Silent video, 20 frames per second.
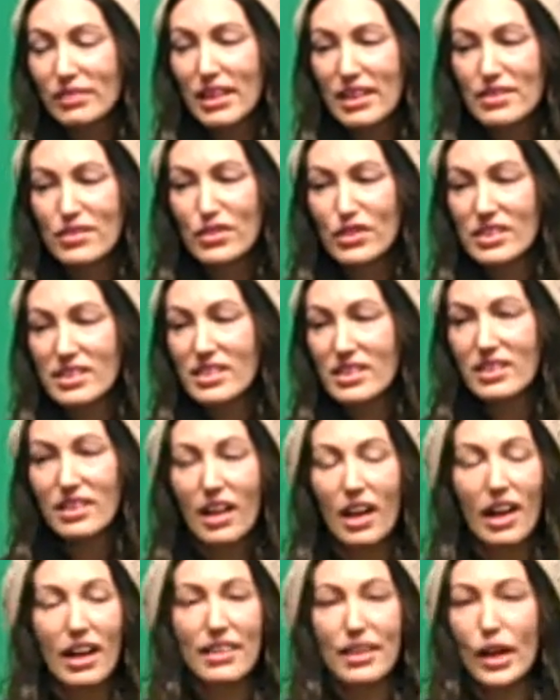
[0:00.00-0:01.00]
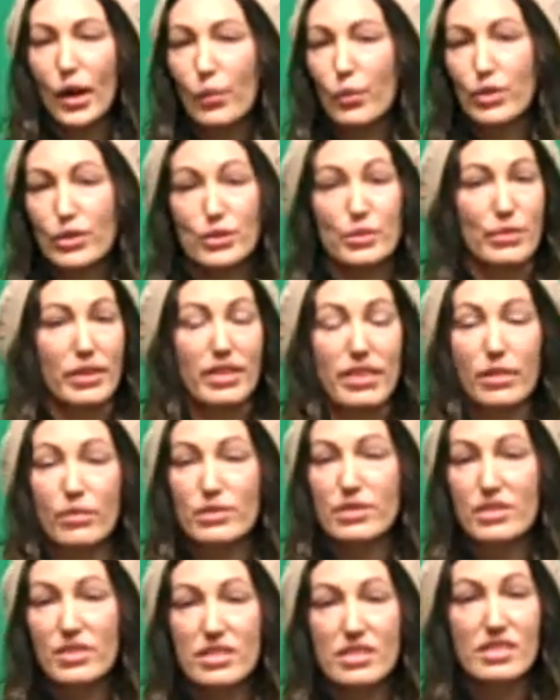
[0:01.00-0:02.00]
He's just a guy that I worked with. It
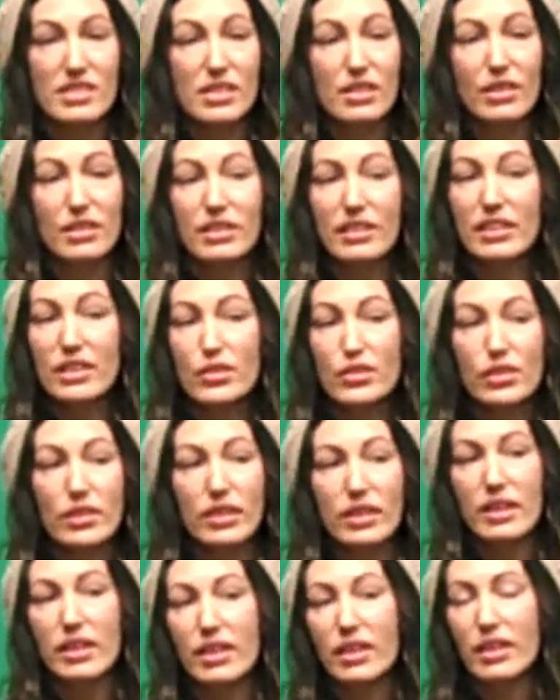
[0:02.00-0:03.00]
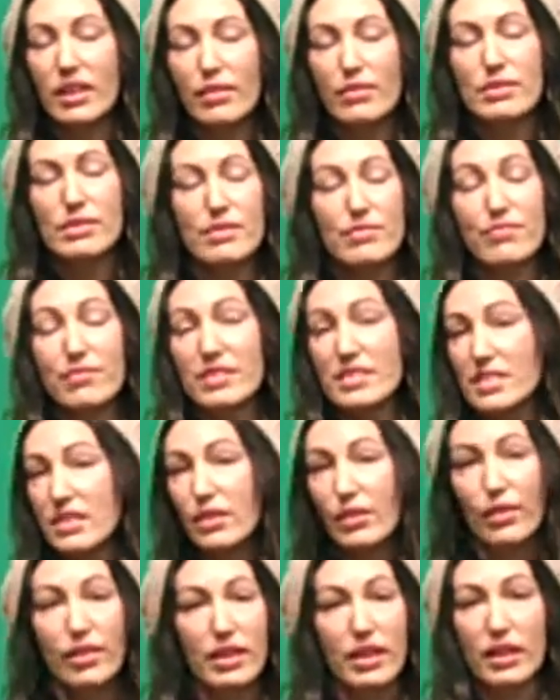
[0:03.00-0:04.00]
was just literally, it was a
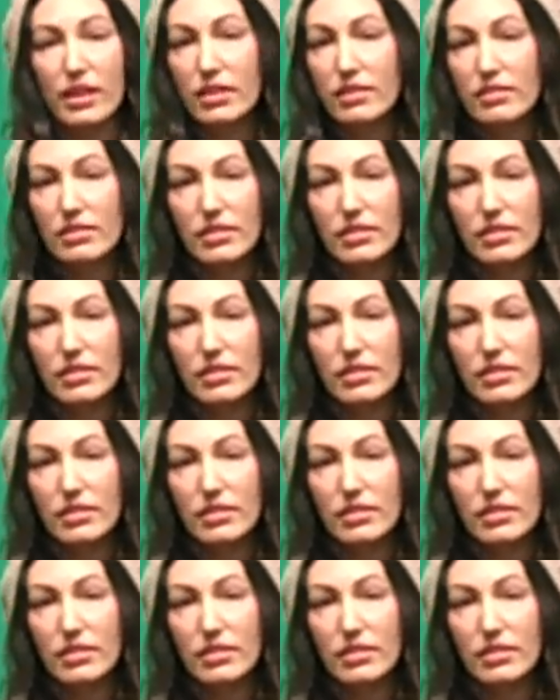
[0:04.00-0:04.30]
physical thing.